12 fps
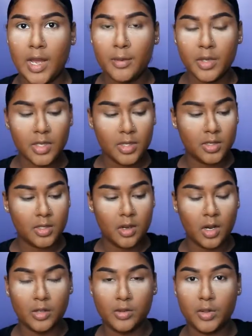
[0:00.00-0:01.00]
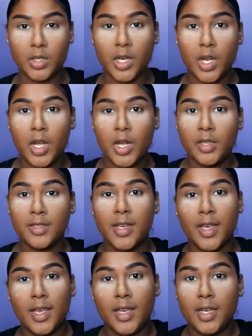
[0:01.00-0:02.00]
Now I'm gonna contour.
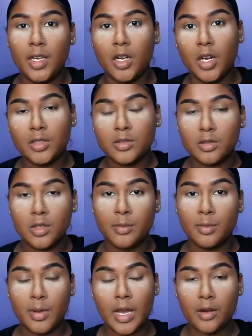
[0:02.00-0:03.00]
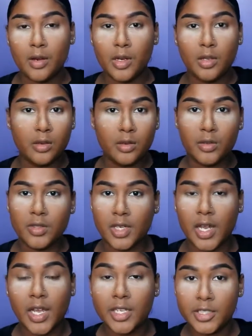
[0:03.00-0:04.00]
Take any contour powder. You can use
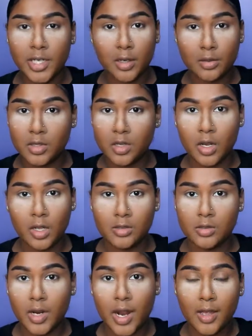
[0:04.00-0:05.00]
an eyeshadow to contour.